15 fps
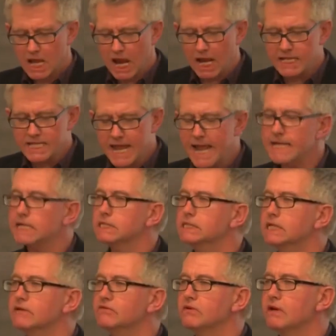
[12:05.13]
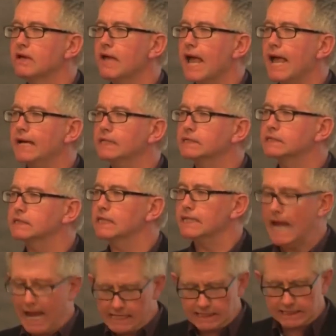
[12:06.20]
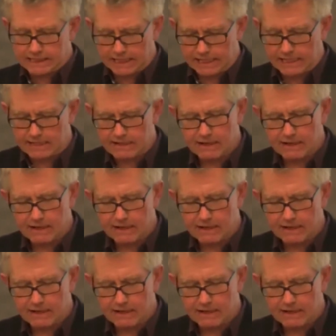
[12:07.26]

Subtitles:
A negative externality